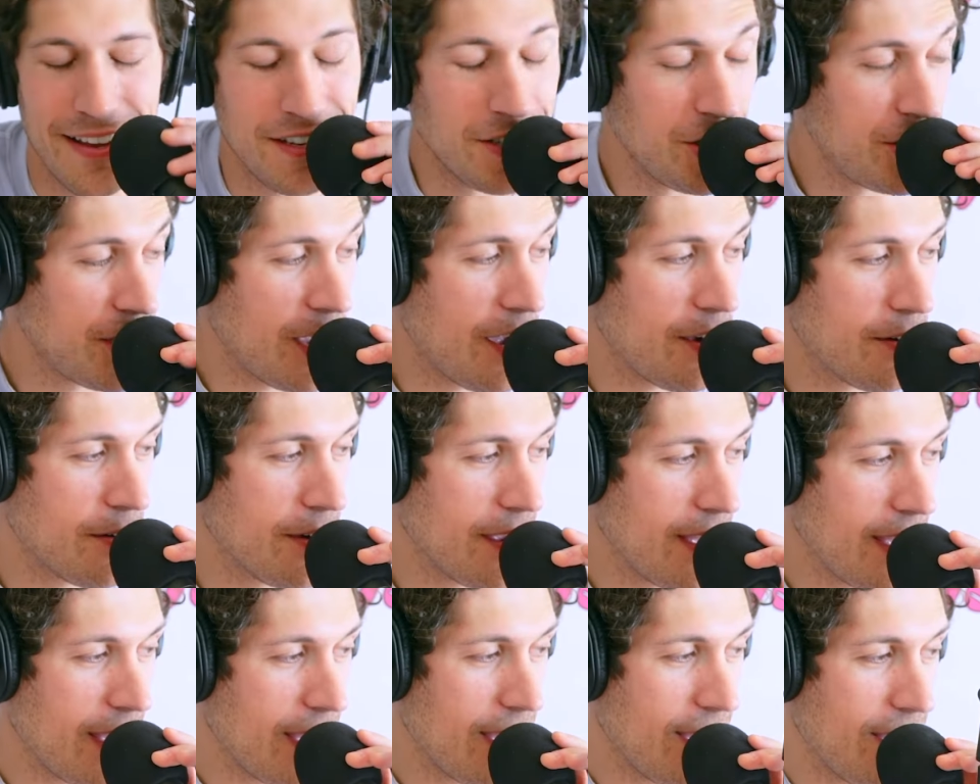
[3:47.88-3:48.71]
Jo,
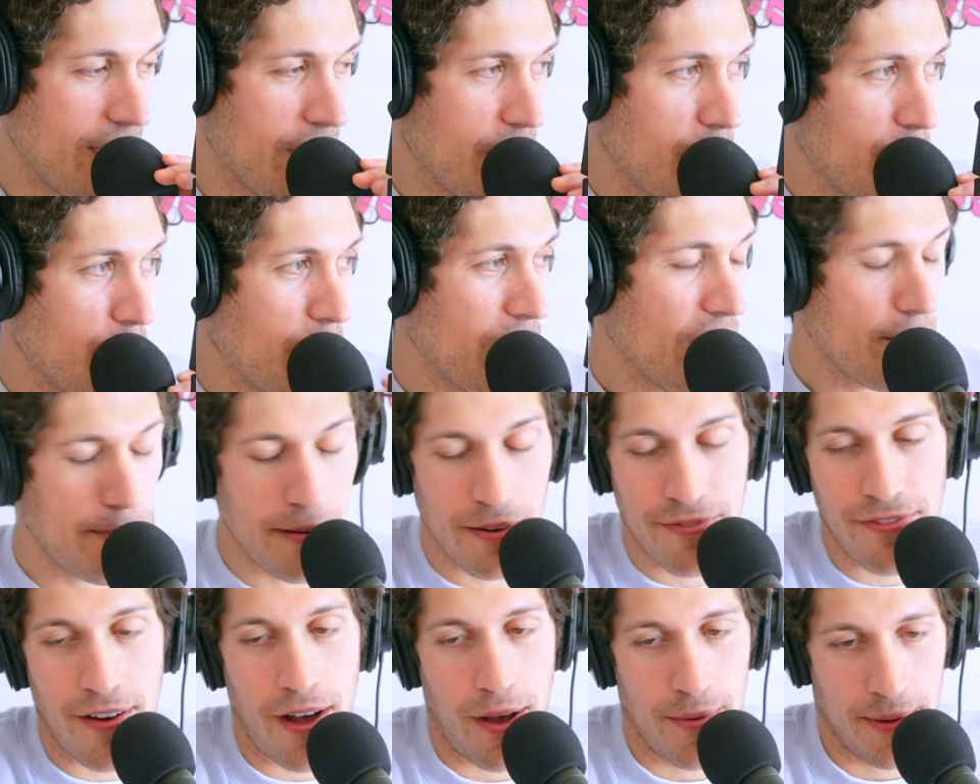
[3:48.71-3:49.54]
we've been
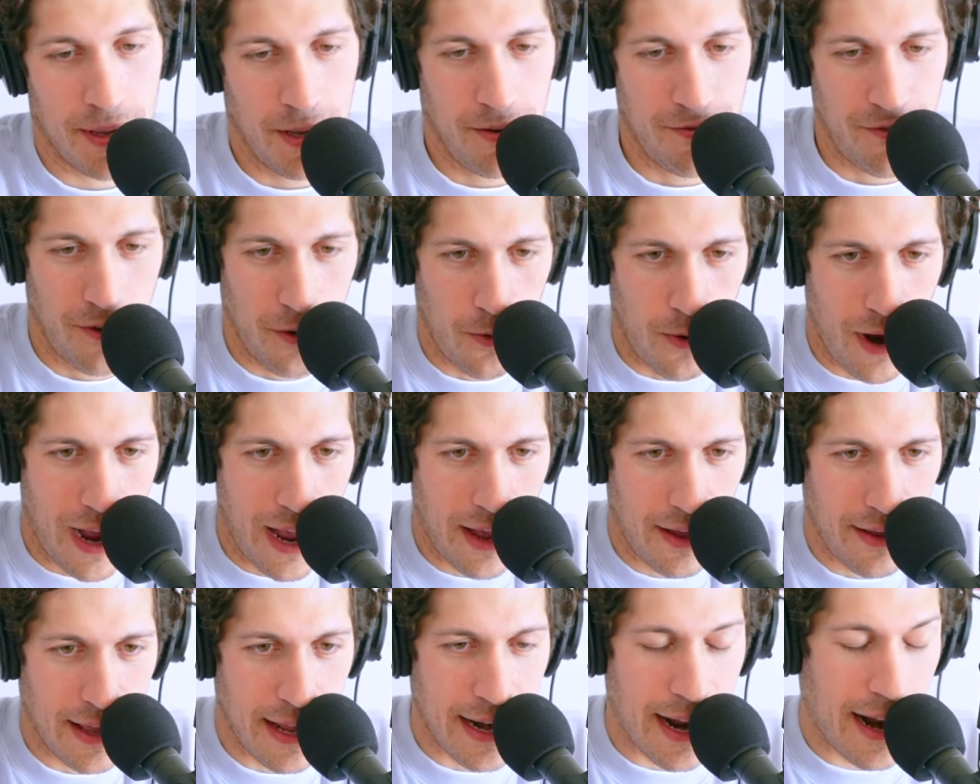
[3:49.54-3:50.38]
following you for a
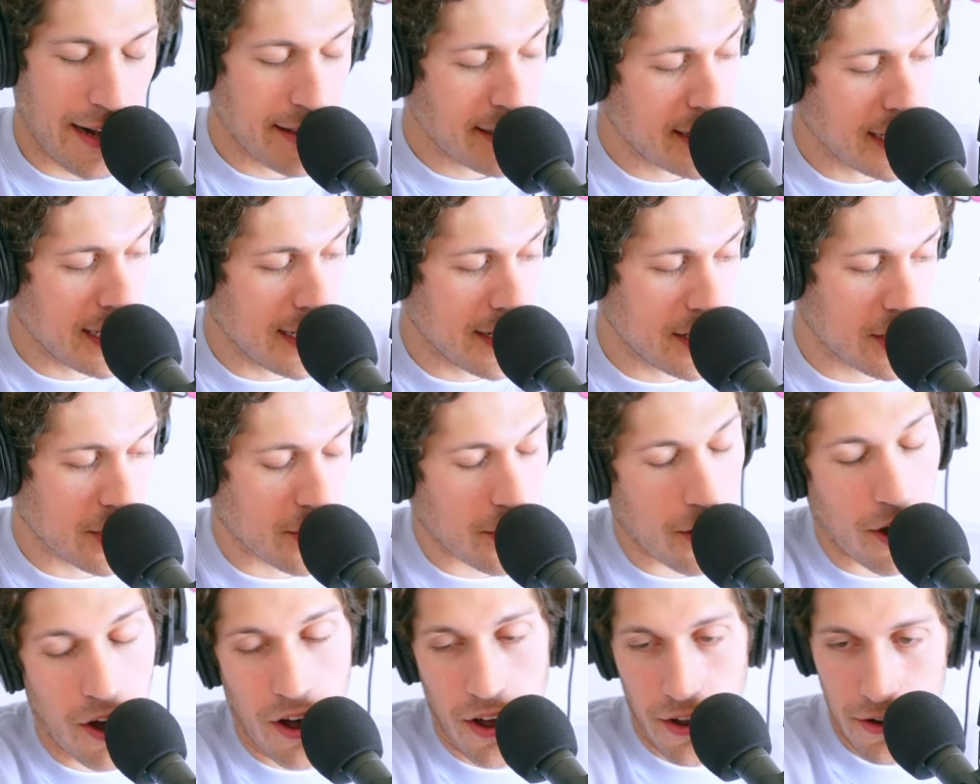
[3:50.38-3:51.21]
while, and honestly, to
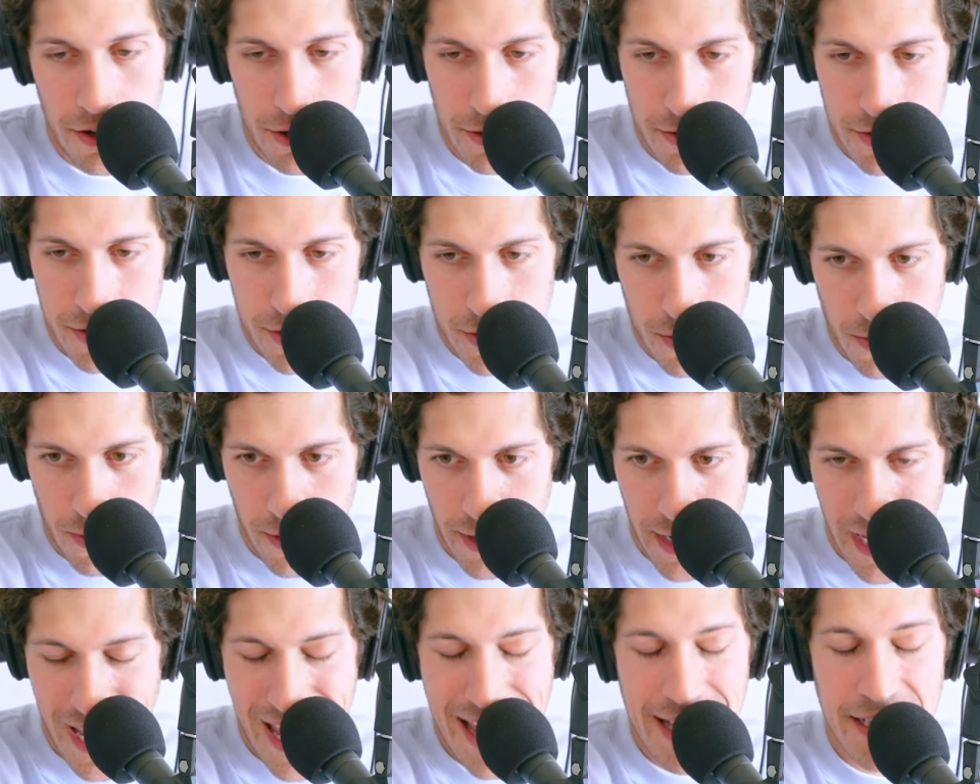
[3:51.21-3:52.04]
call your
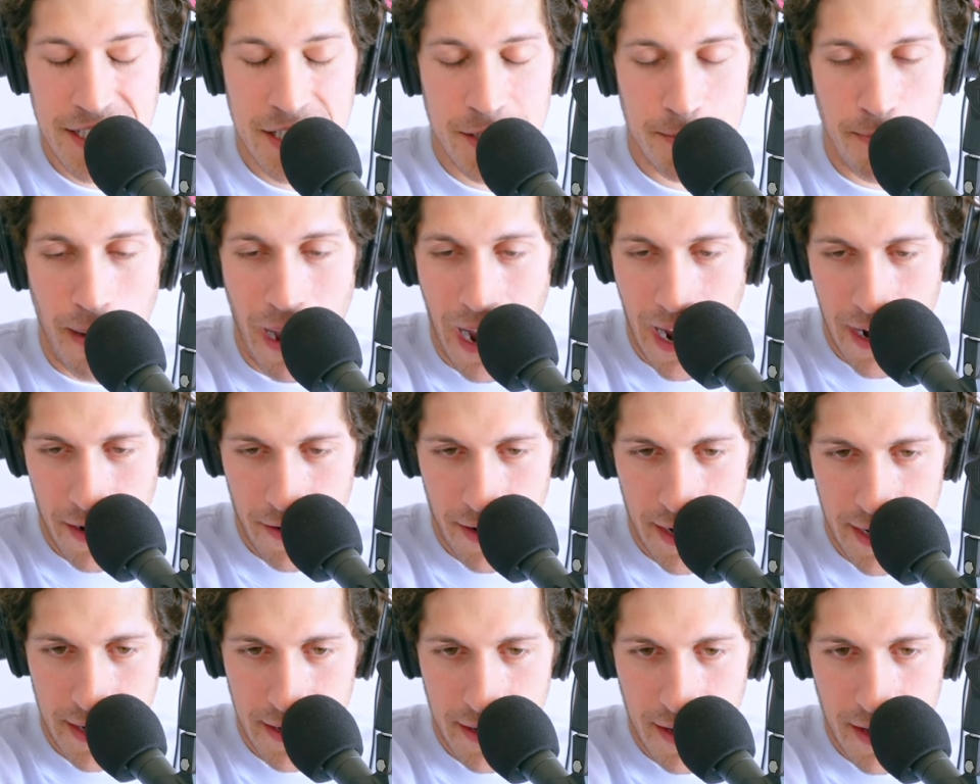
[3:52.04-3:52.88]
story
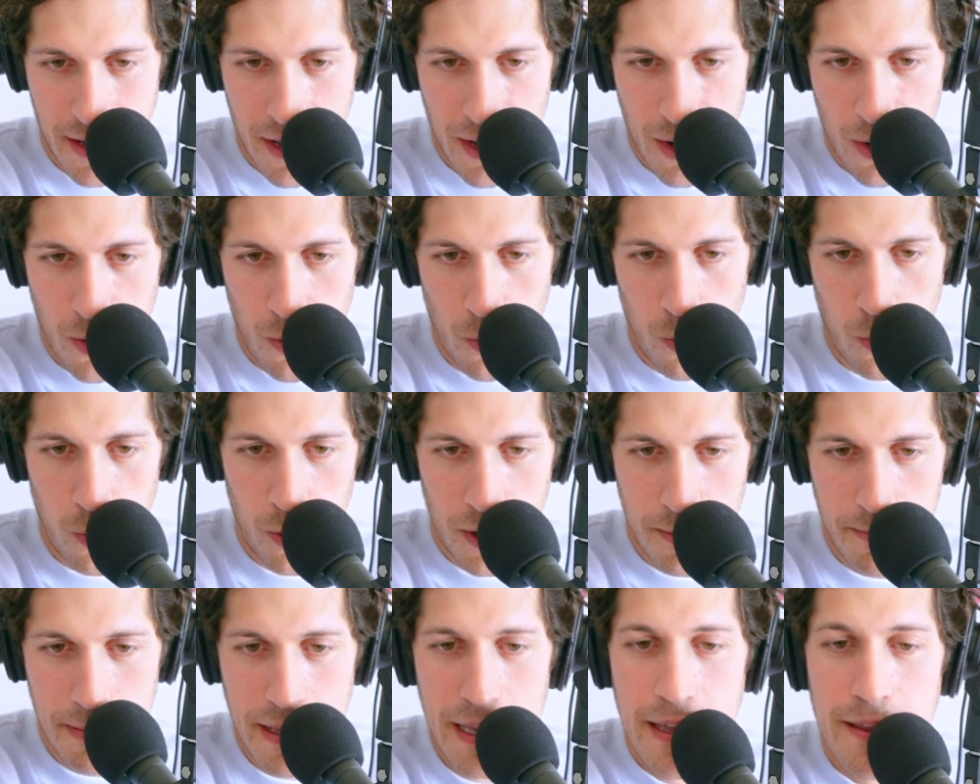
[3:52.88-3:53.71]
inspiring
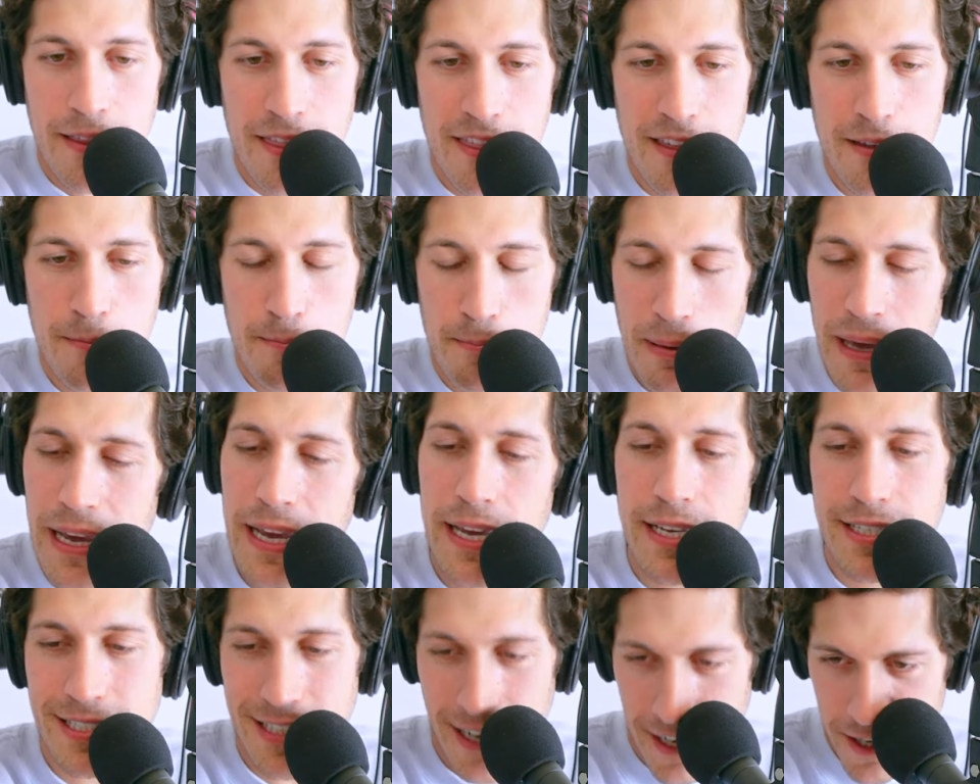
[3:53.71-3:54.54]
would be the
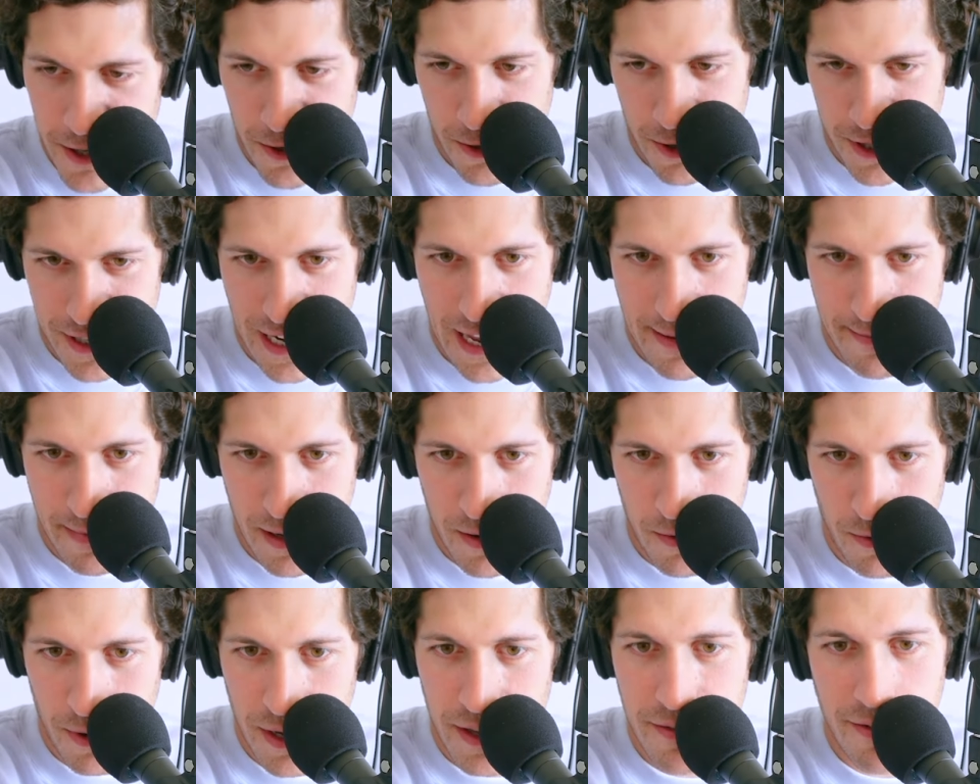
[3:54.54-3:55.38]
biggest
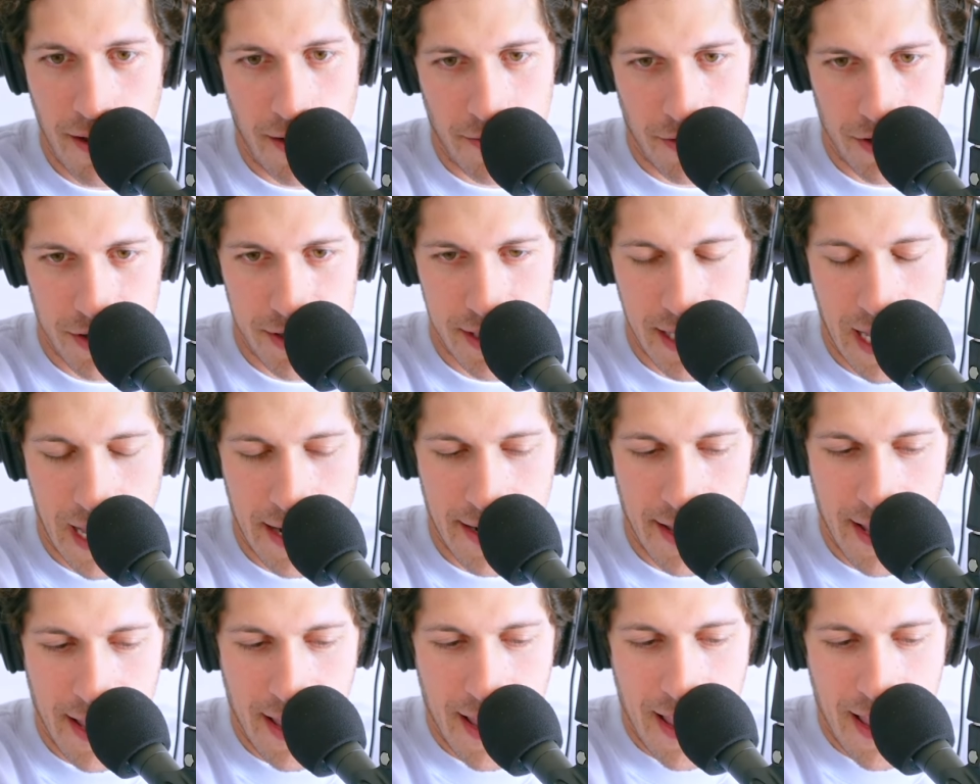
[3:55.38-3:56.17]
understatement we've ever said.